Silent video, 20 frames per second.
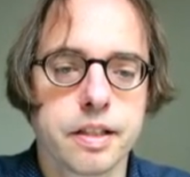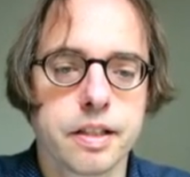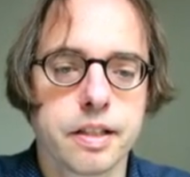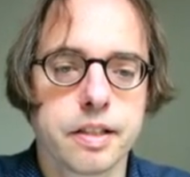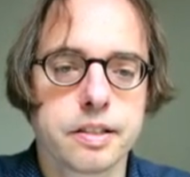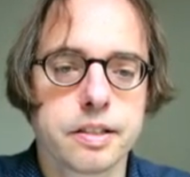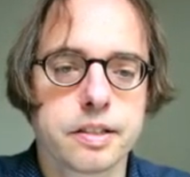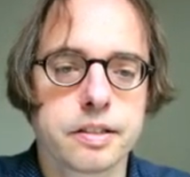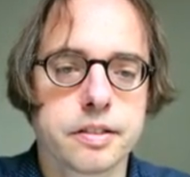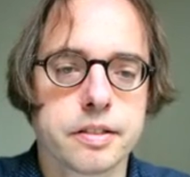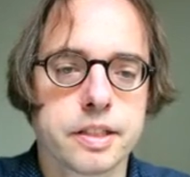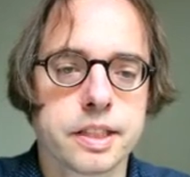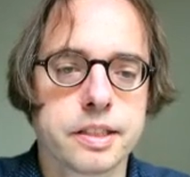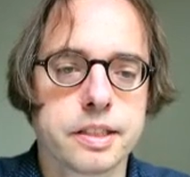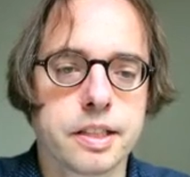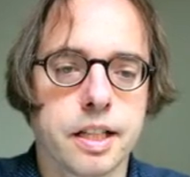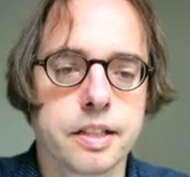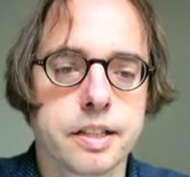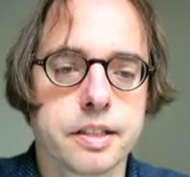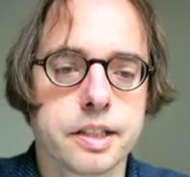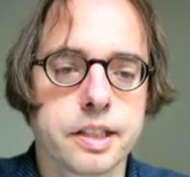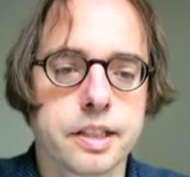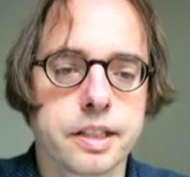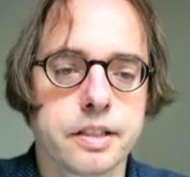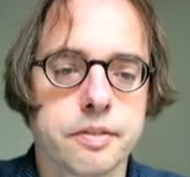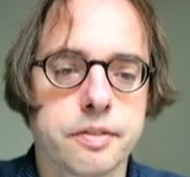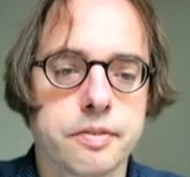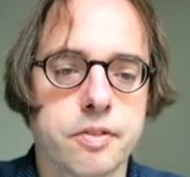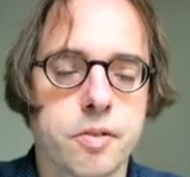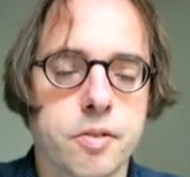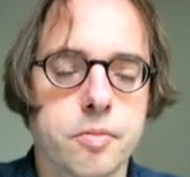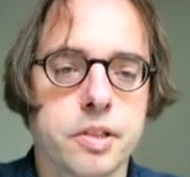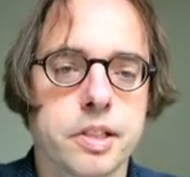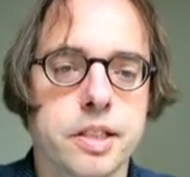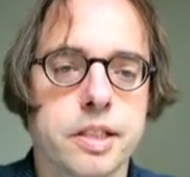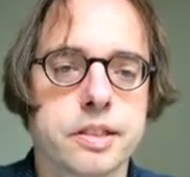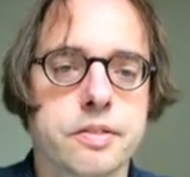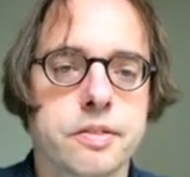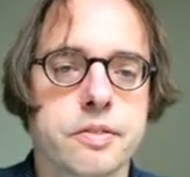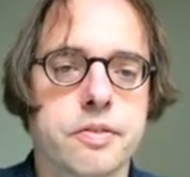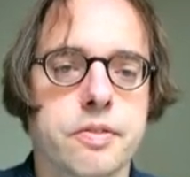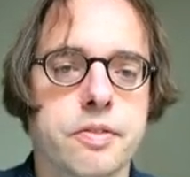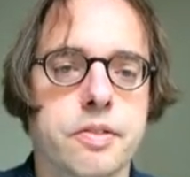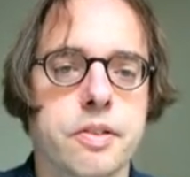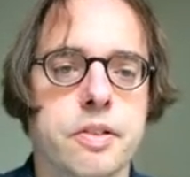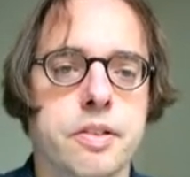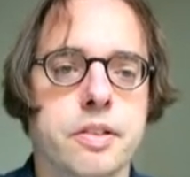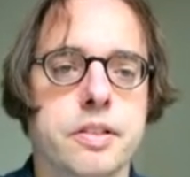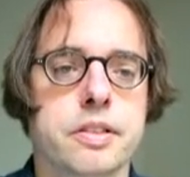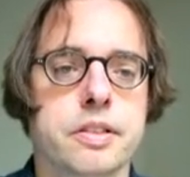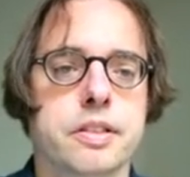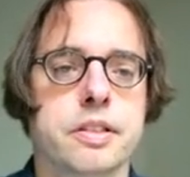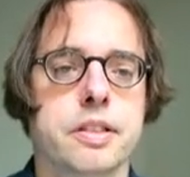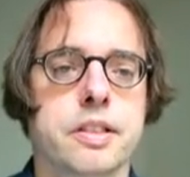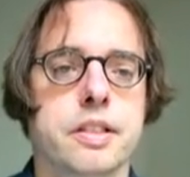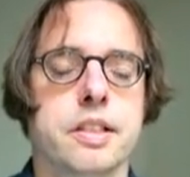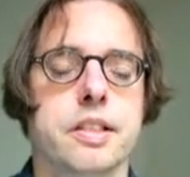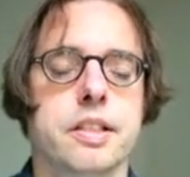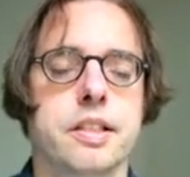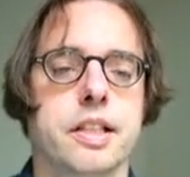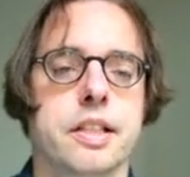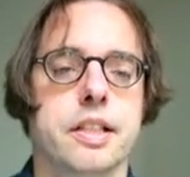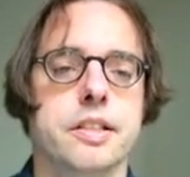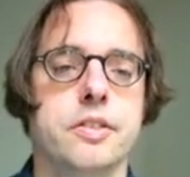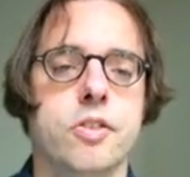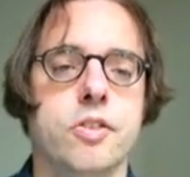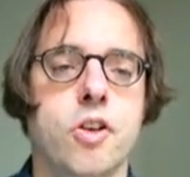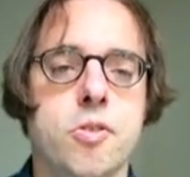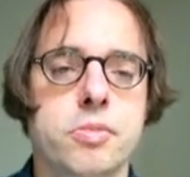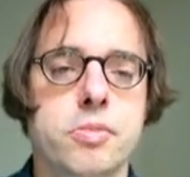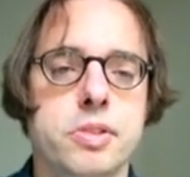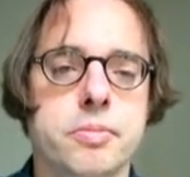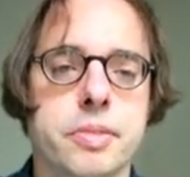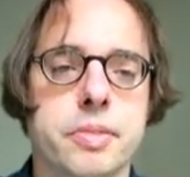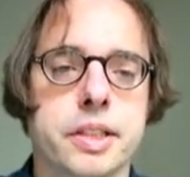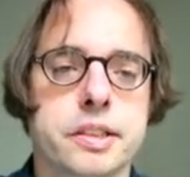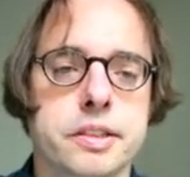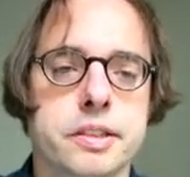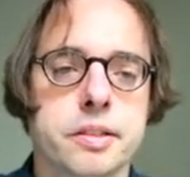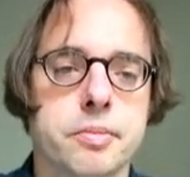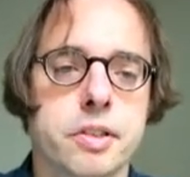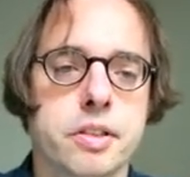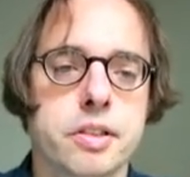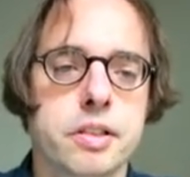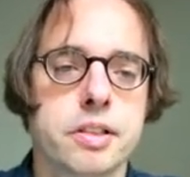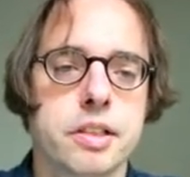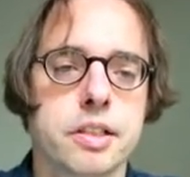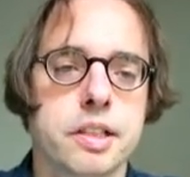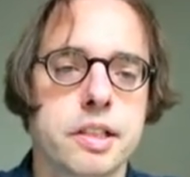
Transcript: So these are the formulas for a normal mixture model.